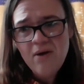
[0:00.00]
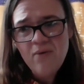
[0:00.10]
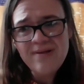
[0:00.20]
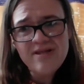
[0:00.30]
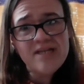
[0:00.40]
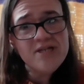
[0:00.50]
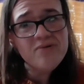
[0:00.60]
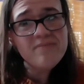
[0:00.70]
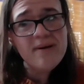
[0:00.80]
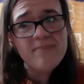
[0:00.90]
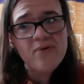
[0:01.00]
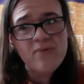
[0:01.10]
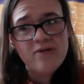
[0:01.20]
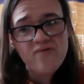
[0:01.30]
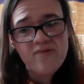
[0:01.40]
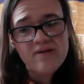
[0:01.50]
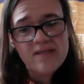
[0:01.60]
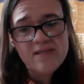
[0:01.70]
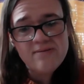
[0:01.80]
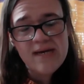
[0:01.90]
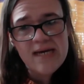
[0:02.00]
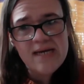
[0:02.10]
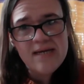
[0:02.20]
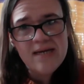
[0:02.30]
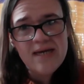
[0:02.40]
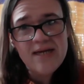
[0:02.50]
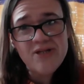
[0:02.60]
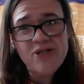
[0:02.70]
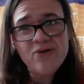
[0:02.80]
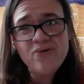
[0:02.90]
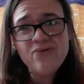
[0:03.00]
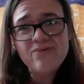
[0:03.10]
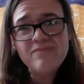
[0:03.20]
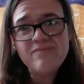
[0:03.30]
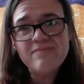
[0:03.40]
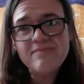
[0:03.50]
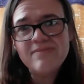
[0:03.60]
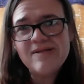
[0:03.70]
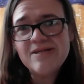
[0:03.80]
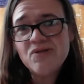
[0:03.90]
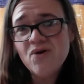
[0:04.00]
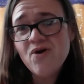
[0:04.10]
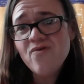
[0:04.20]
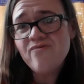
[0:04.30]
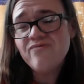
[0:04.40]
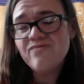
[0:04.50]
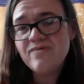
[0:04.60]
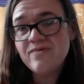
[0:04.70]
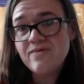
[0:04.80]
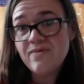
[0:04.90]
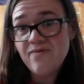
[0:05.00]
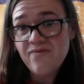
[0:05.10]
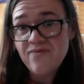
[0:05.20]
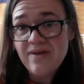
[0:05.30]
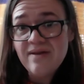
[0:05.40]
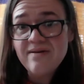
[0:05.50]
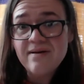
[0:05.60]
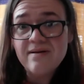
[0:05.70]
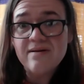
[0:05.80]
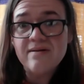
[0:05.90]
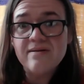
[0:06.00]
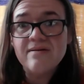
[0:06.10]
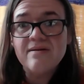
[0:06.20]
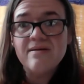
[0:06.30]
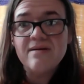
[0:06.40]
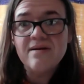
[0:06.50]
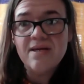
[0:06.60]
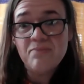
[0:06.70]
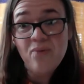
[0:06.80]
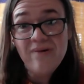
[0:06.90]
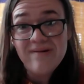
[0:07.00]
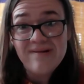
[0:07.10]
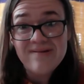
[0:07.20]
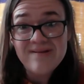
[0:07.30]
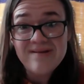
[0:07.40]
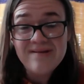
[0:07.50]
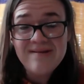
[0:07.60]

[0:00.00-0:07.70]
One thing to remember when you feel this way is you deserve to feel important.